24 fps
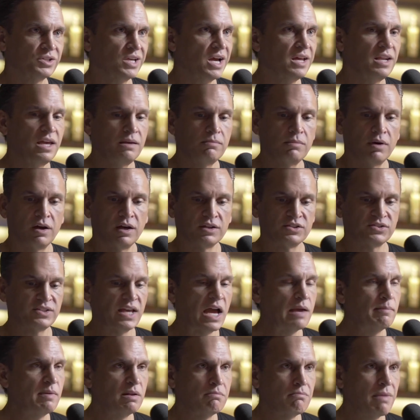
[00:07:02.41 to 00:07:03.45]
There's a guy named uh,
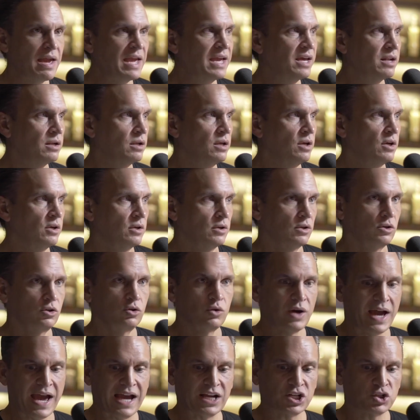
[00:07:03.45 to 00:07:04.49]
Simon Mann
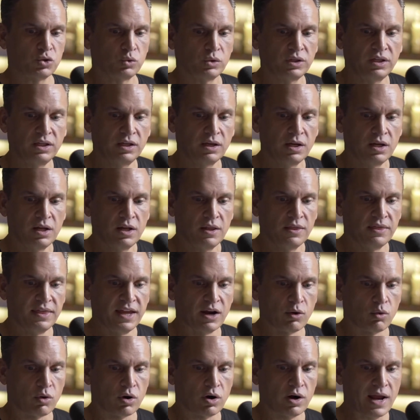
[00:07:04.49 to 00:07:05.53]
who actually
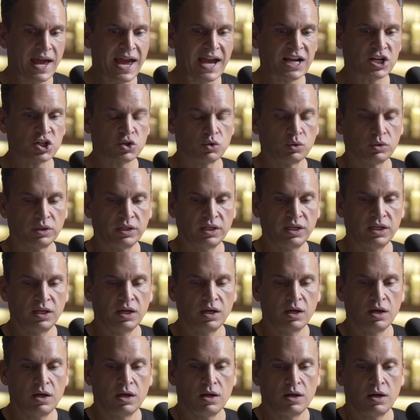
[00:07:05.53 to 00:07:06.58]
there were
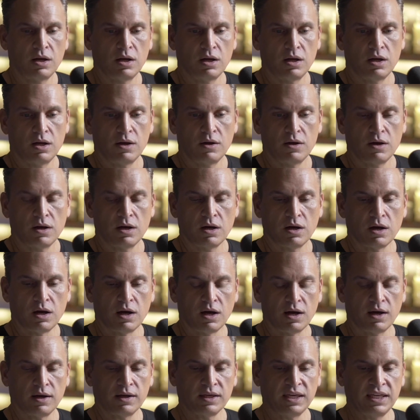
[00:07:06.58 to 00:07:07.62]
actually
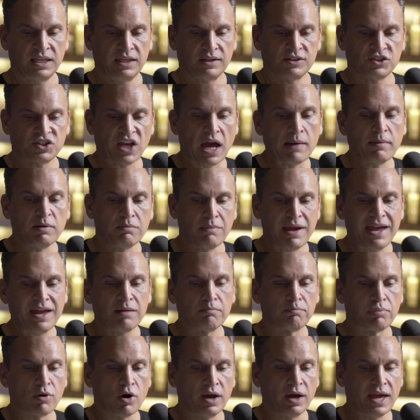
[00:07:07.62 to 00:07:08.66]
uh, he, Simon
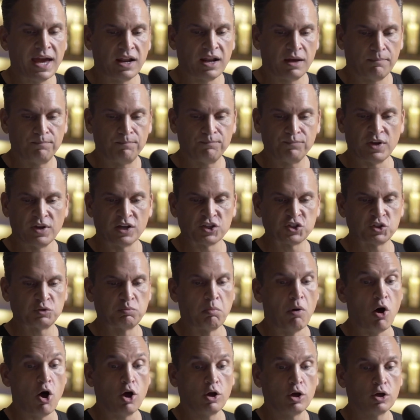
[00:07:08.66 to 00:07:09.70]
Mann brought had a a
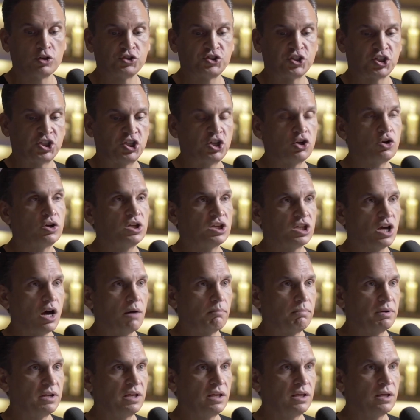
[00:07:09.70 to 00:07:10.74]
small security
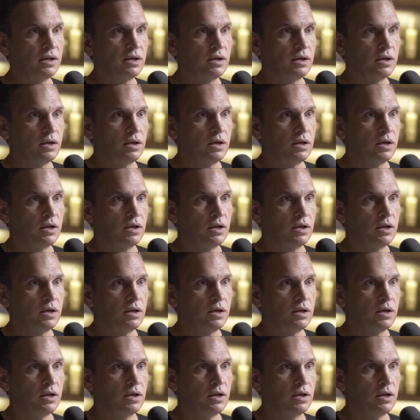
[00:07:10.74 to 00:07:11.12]
company